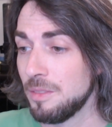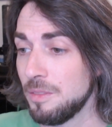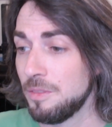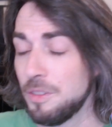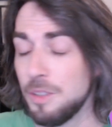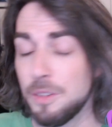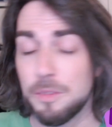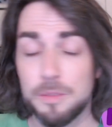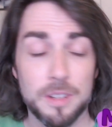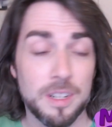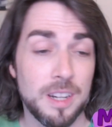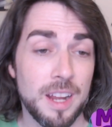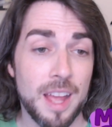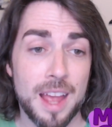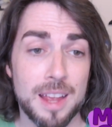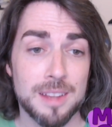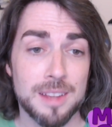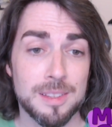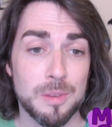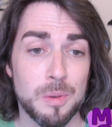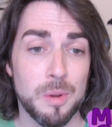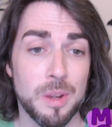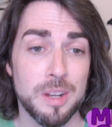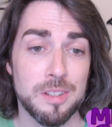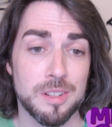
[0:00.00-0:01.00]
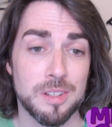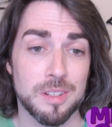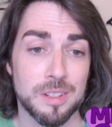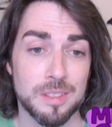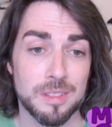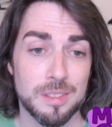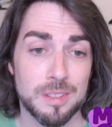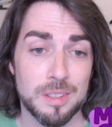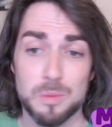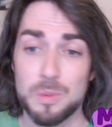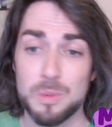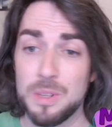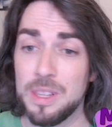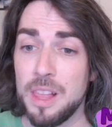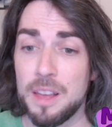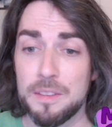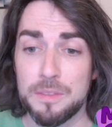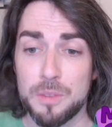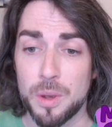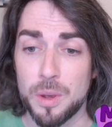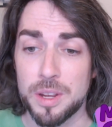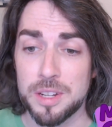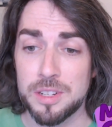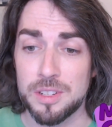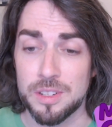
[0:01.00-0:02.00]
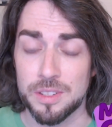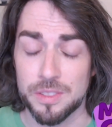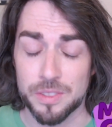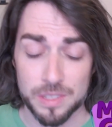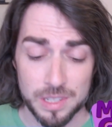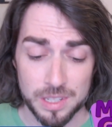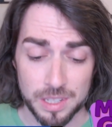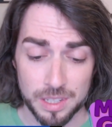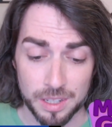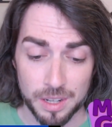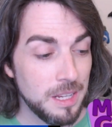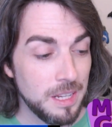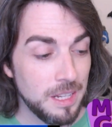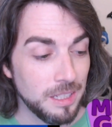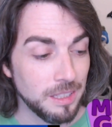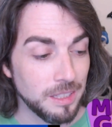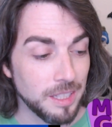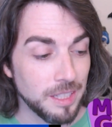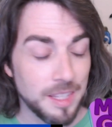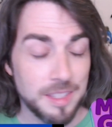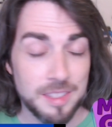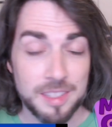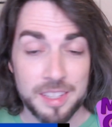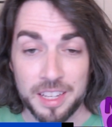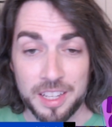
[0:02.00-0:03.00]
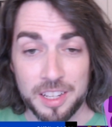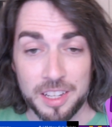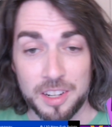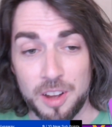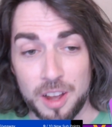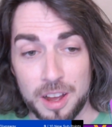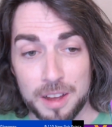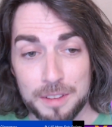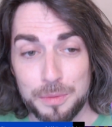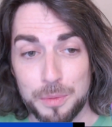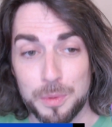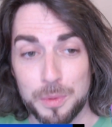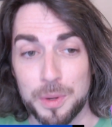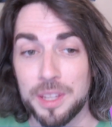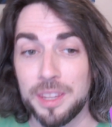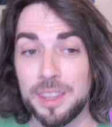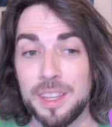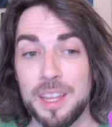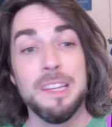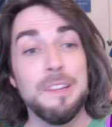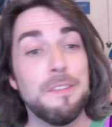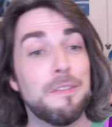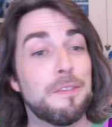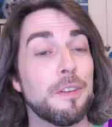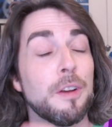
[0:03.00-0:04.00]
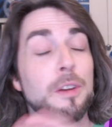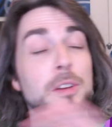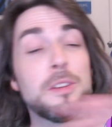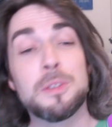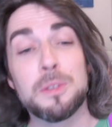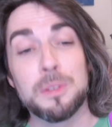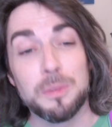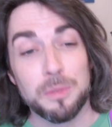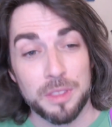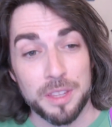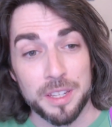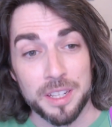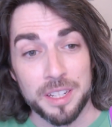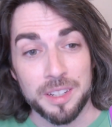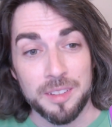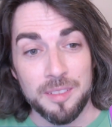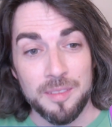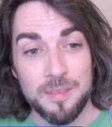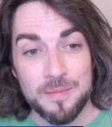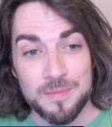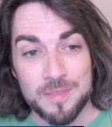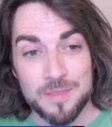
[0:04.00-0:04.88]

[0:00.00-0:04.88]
feel free to ask questions because we love questions in here. Let's kick it off with the first thing